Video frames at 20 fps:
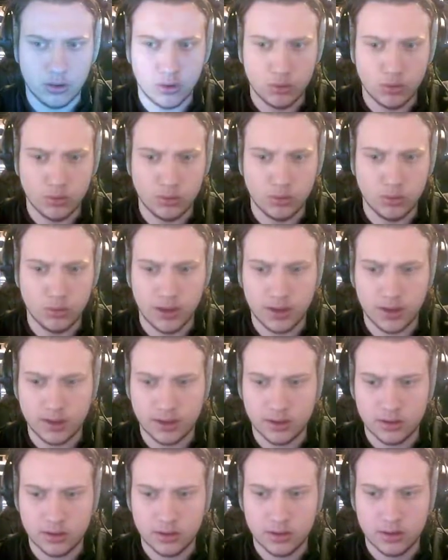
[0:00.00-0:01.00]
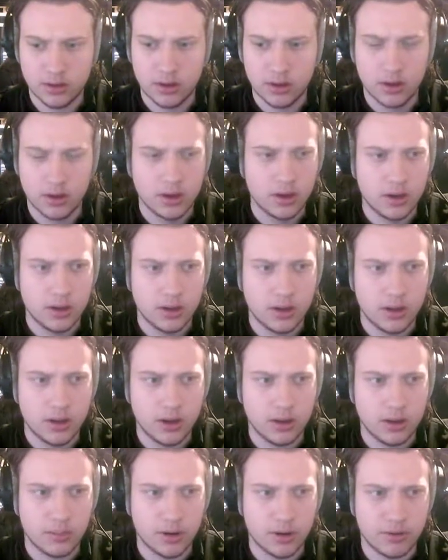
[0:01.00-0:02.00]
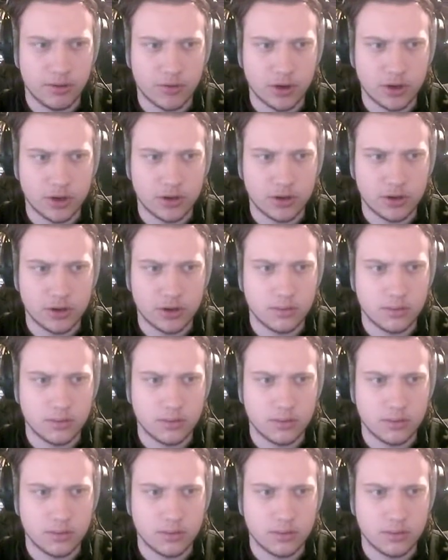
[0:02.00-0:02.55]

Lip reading: Oh, that is... I think it might have crashed.